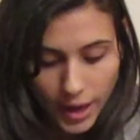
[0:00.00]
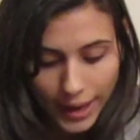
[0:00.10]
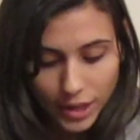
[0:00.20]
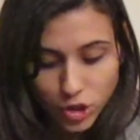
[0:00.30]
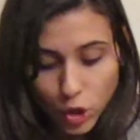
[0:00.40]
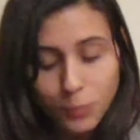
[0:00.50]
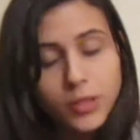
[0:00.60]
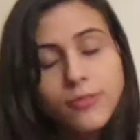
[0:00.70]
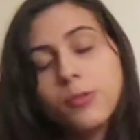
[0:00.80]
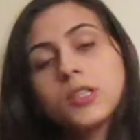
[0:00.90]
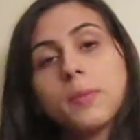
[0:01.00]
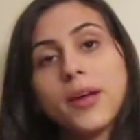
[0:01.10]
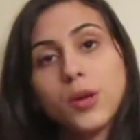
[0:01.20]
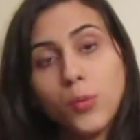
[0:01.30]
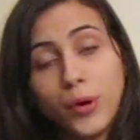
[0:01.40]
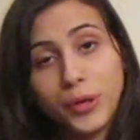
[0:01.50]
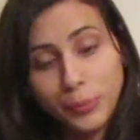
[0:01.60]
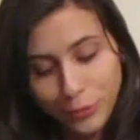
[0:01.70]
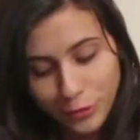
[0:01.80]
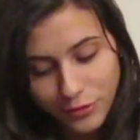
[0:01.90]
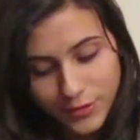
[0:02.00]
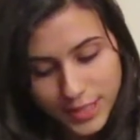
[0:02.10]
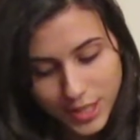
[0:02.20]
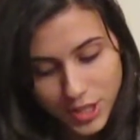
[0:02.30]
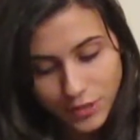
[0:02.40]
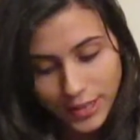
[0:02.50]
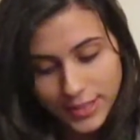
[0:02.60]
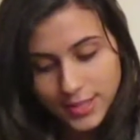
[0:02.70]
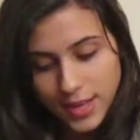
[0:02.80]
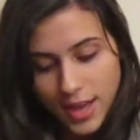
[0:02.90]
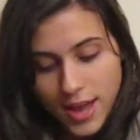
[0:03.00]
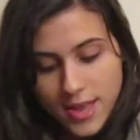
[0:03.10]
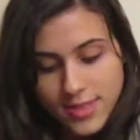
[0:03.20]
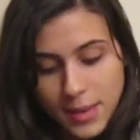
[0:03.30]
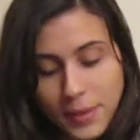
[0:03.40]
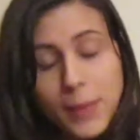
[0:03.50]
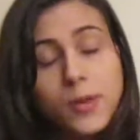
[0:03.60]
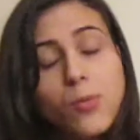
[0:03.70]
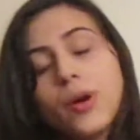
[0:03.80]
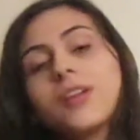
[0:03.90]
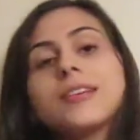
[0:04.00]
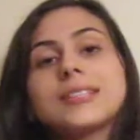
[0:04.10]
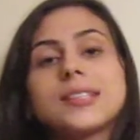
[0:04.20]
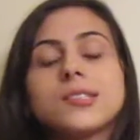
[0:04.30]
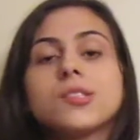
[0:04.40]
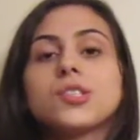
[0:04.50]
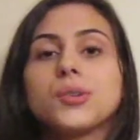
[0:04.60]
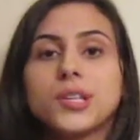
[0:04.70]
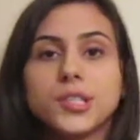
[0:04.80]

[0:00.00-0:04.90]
And don't be fooled by the waterproof sunscreens. They may be water resistant to a